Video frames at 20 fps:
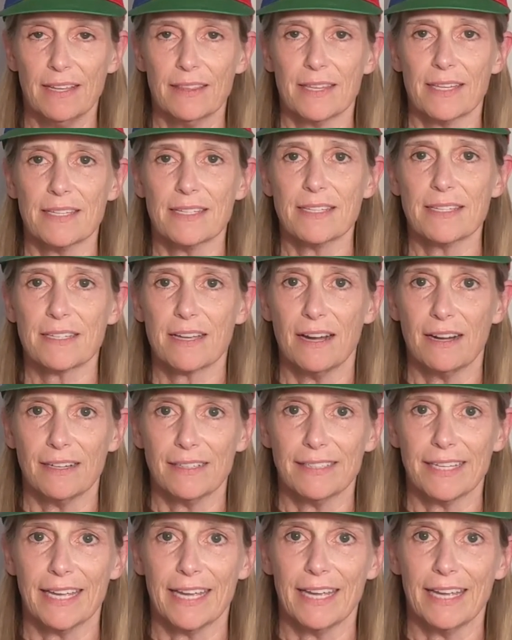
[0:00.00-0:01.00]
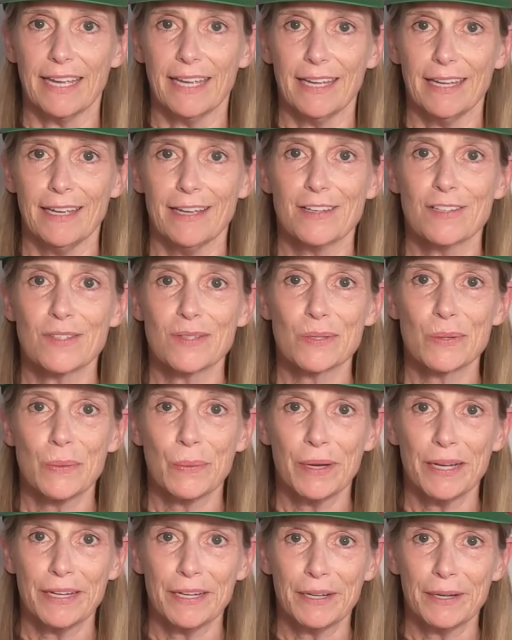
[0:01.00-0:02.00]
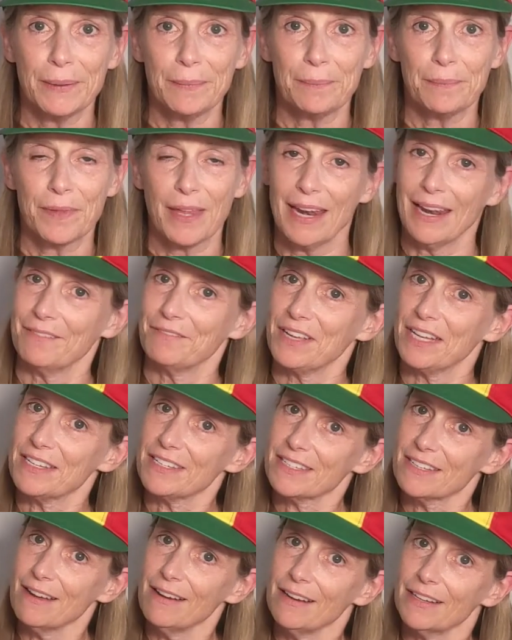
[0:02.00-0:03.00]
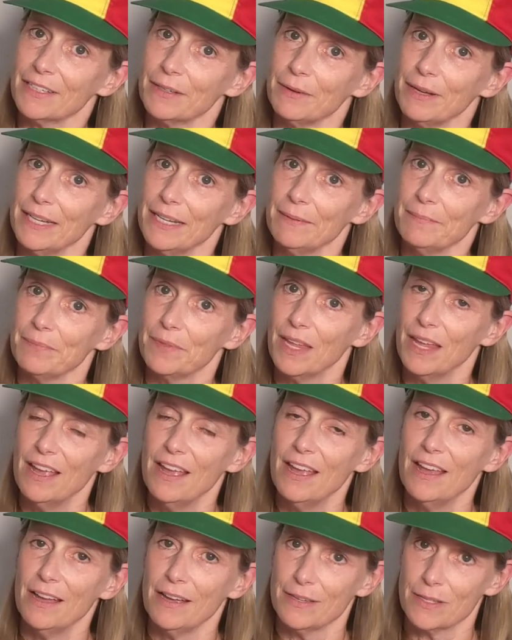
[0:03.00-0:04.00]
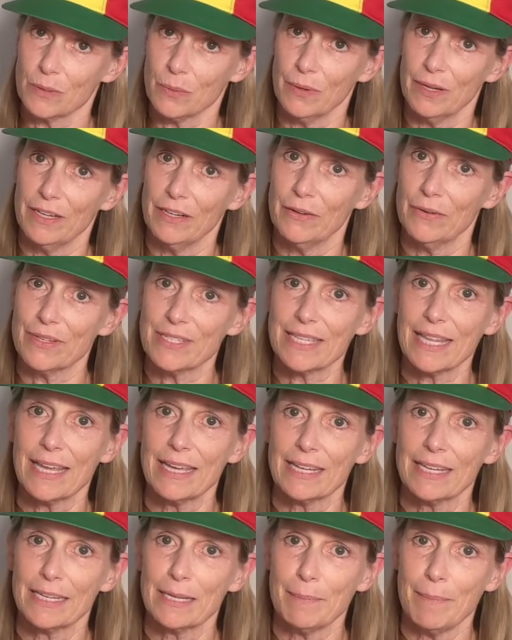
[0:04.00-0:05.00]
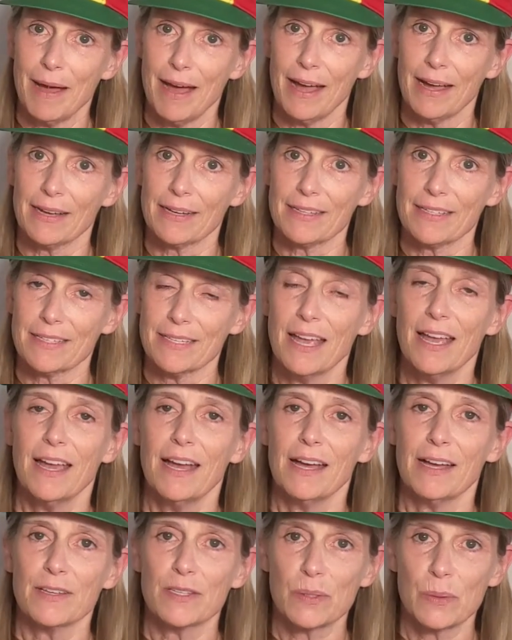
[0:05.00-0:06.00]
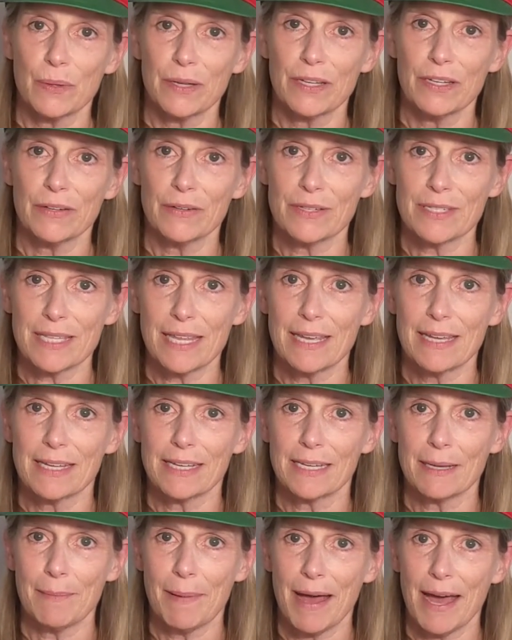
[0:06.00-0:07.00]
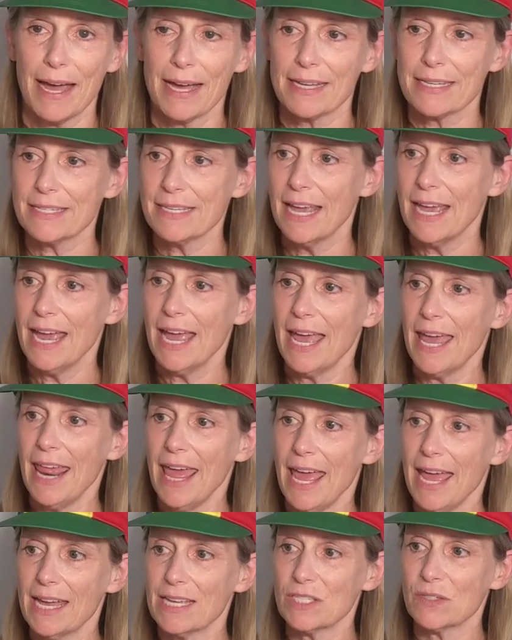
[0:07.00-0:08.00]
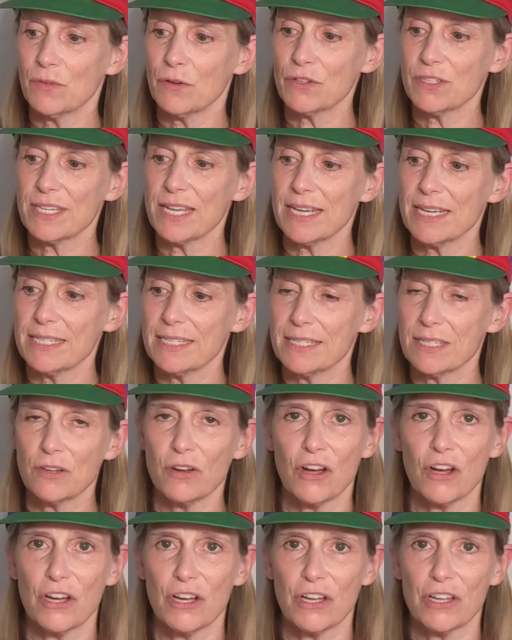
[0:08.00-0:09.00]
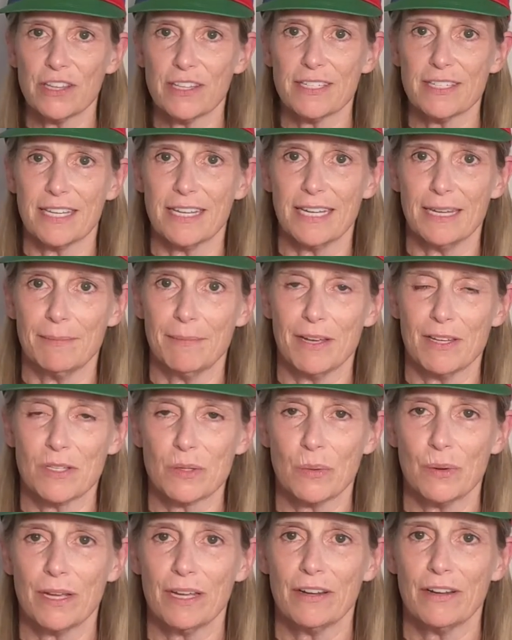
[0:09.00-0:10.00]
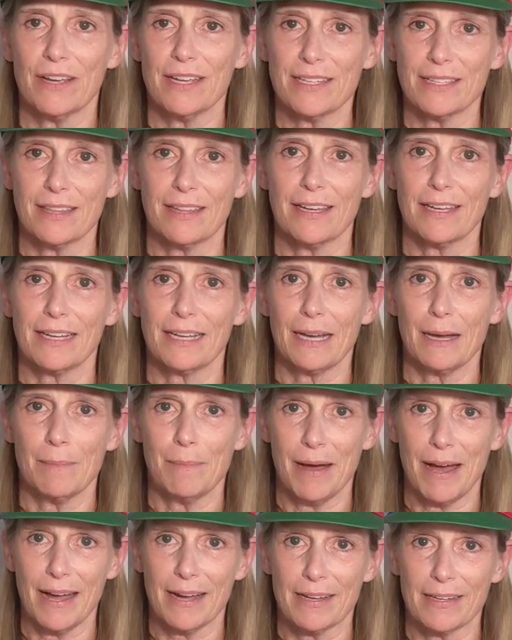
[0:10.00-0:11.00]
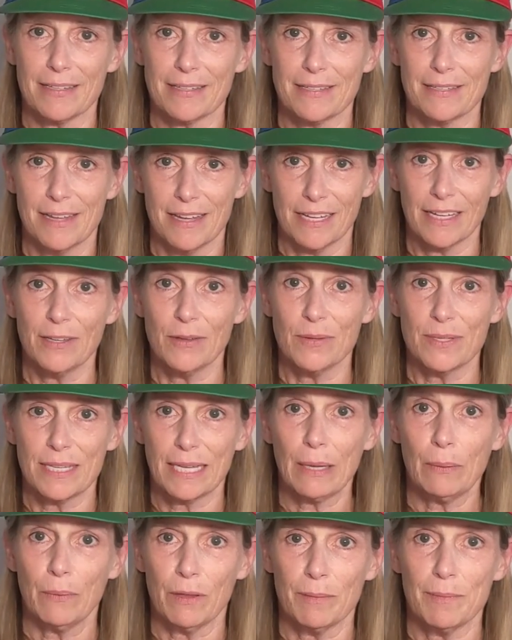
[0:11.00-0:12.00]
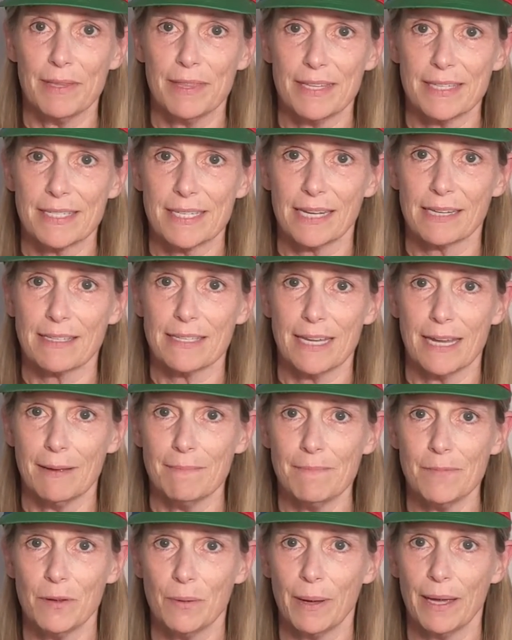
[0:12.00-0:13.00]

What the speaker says: This is called a square. And I've got a song. You ready? A square is like a box. A square is like a box. It has 4 sides. They're all the same. A square is like a box. Can you sing it with me this next time? You